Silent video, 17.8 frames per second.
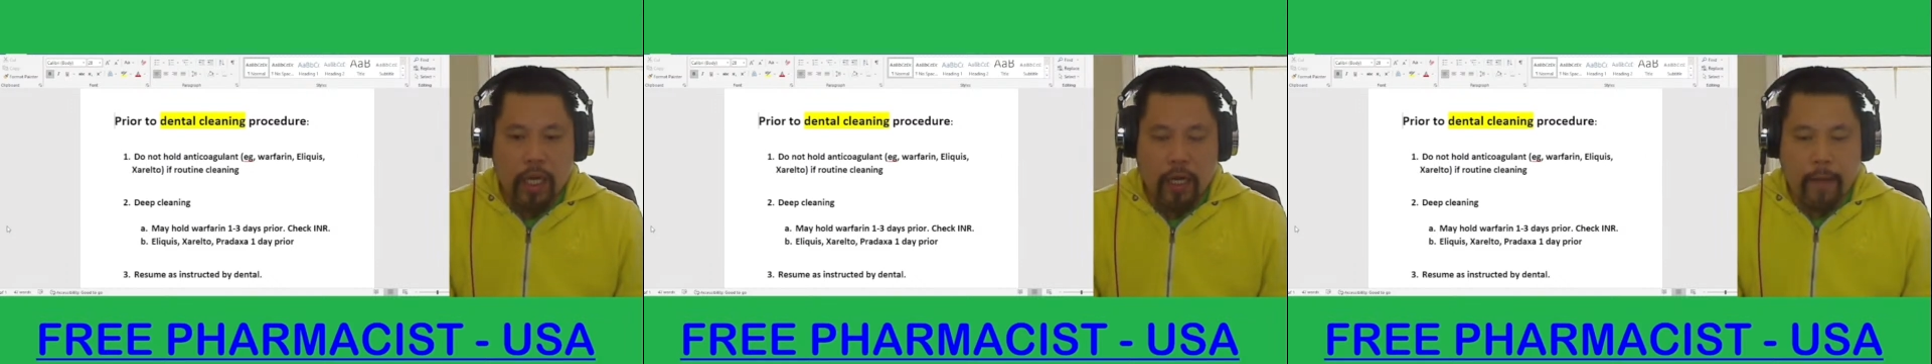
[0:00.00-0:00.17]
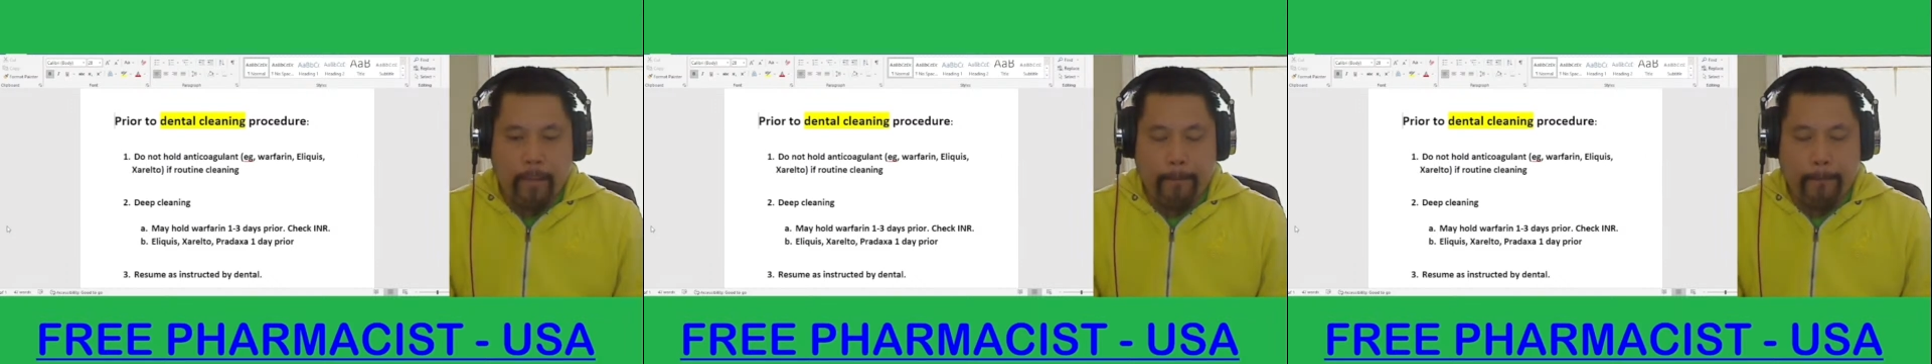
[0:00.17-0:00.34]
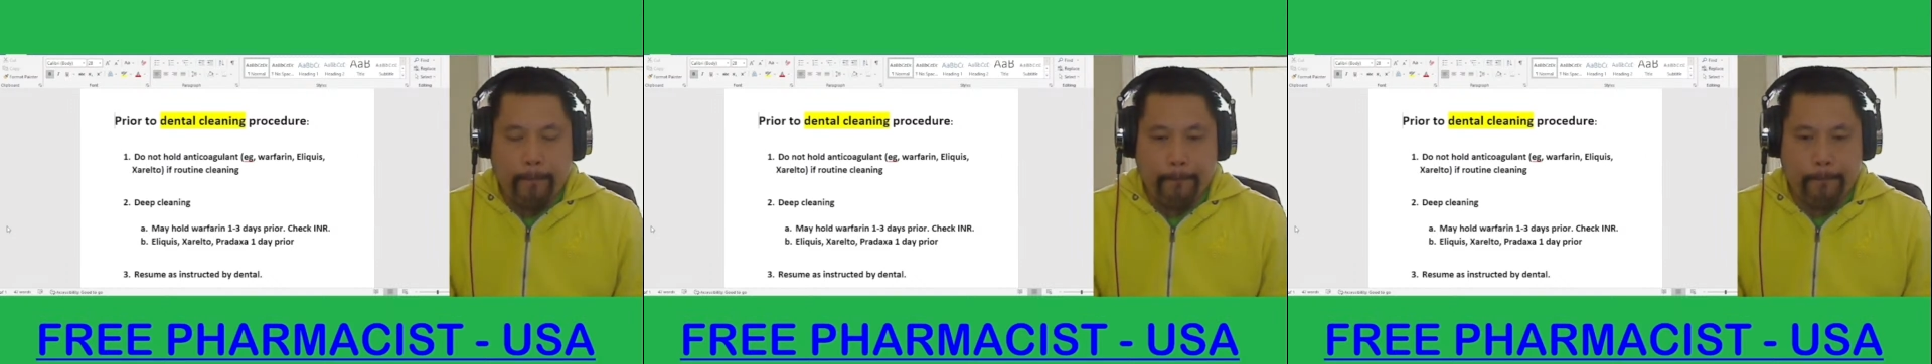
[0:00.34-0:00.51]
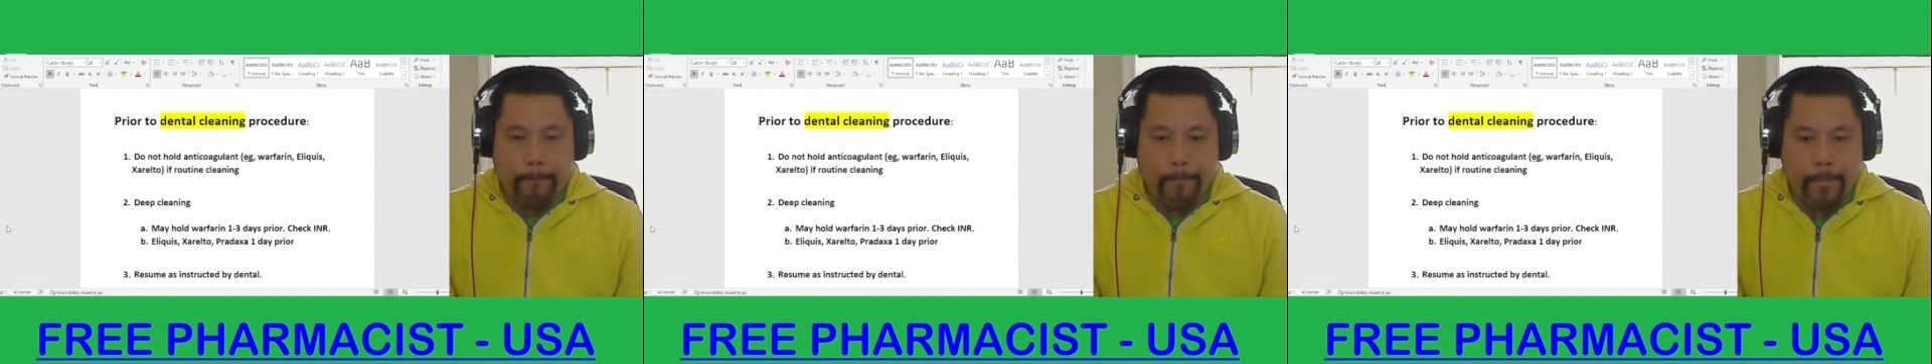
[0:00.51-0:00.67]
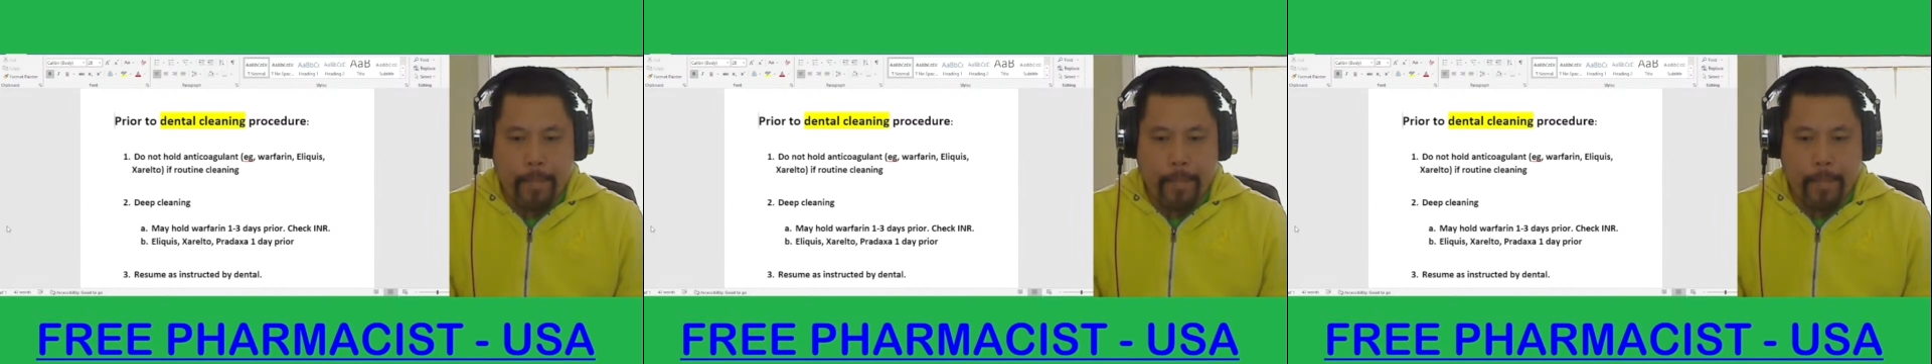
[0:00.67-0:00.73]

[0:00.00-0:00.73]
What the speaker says: Um,